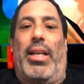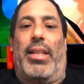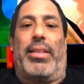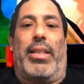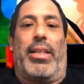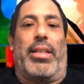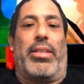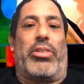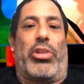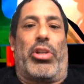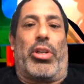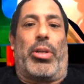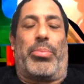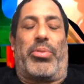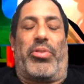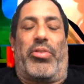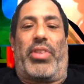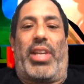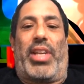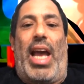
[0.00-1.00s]
And then in
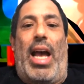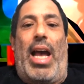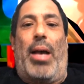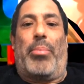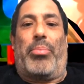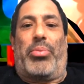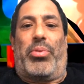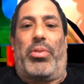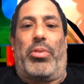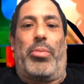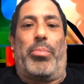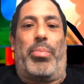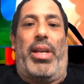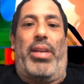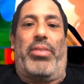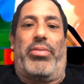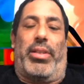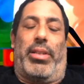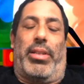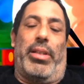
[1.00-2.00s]
terms of caps, you
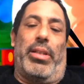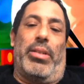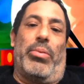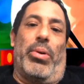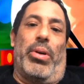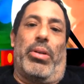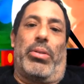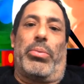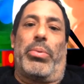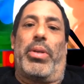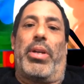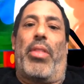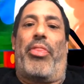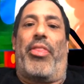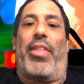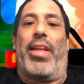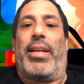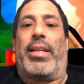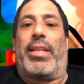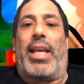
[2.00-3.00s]
basically worked with
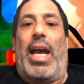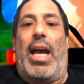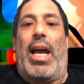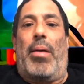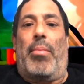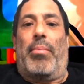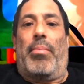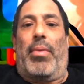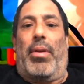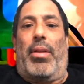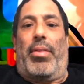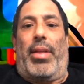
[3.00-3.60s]
a thin cap